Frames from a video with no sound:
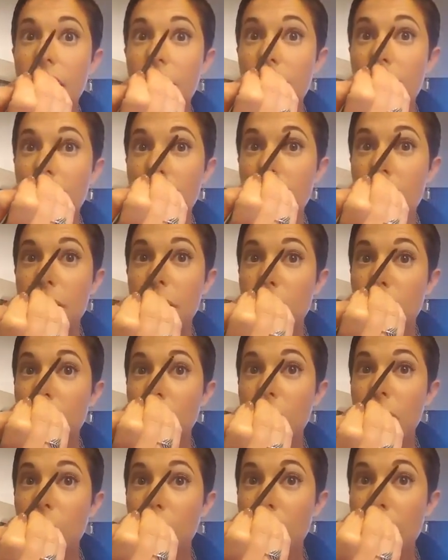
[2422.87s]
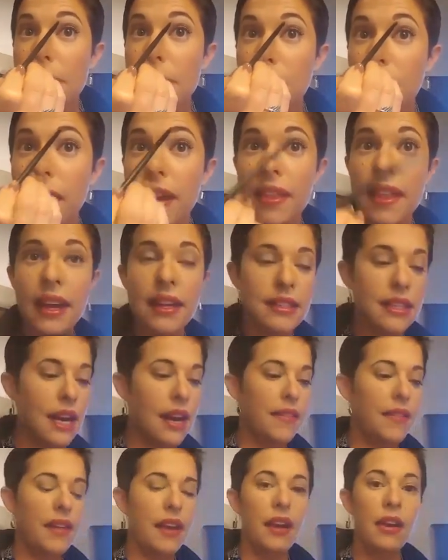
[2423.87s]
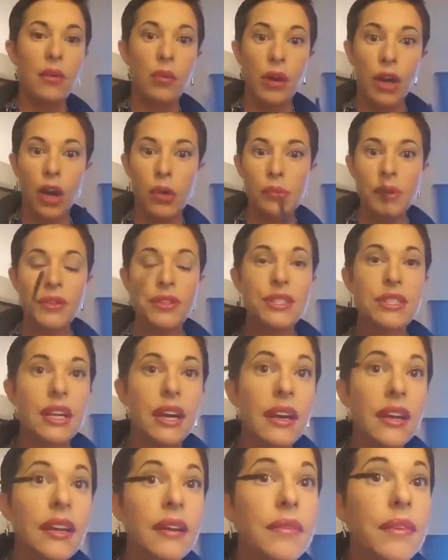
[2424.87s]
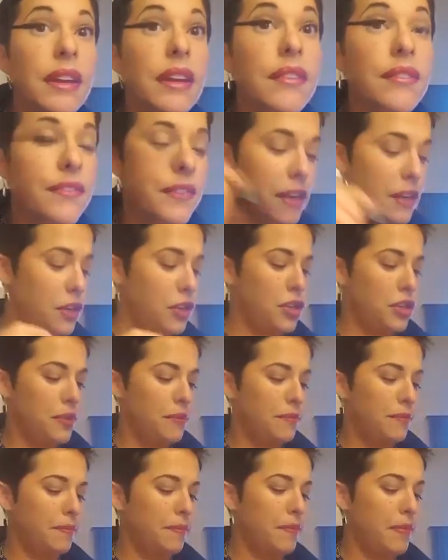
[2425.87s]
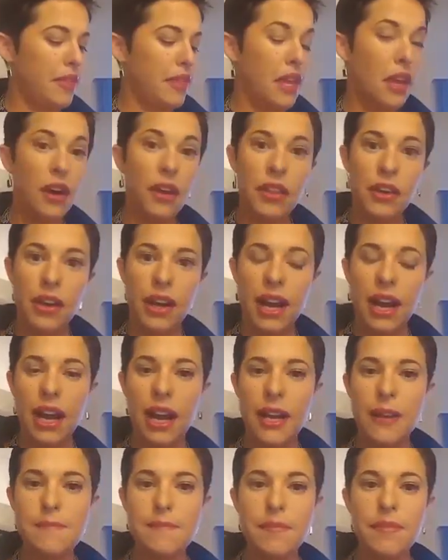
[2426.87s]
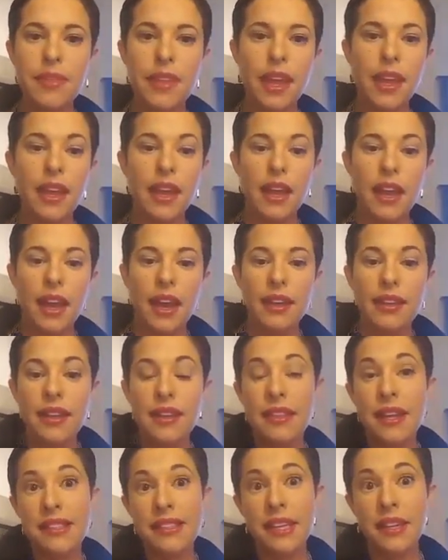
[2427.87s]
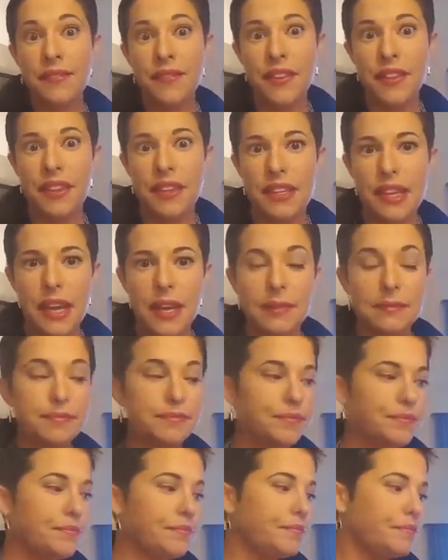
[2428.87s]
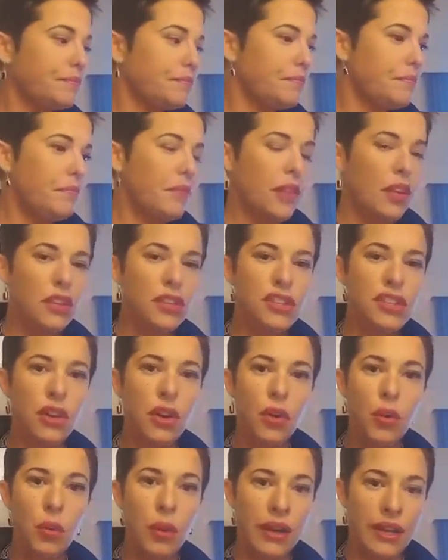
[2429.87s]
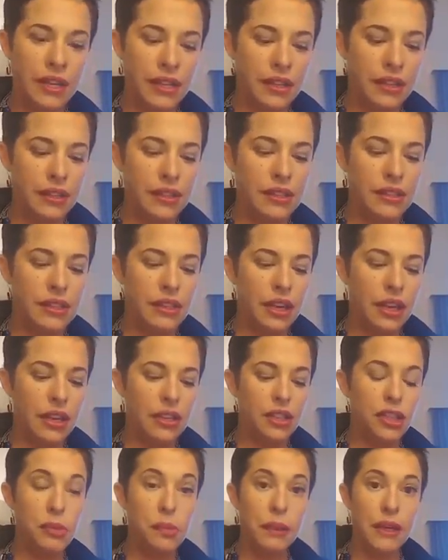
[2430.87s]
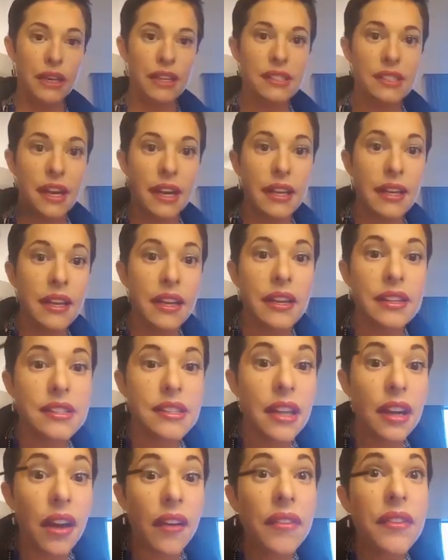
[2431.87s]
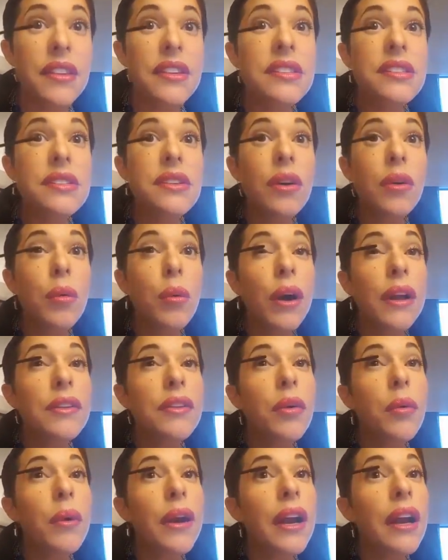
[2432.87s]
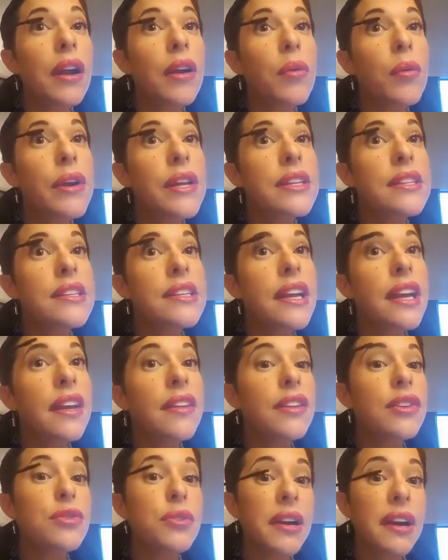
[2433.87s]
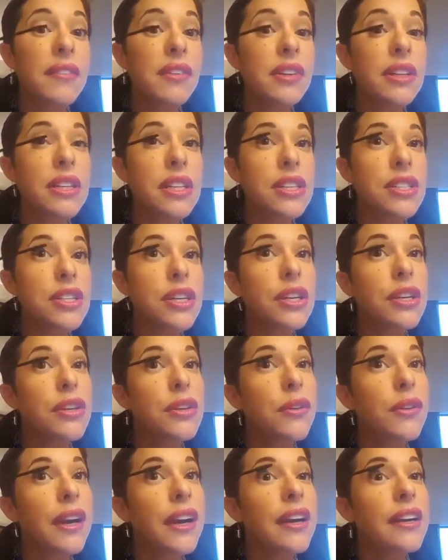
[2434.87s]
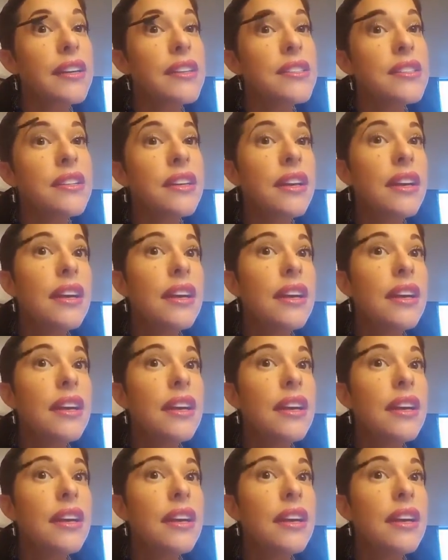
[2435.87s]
And I'm going to wipe away that dot there. We're almost done. I'm going to finish the other eye. And then that's it for the day. So what is super exciting is that on this What to Wear Wednesday, the travel edition, you guys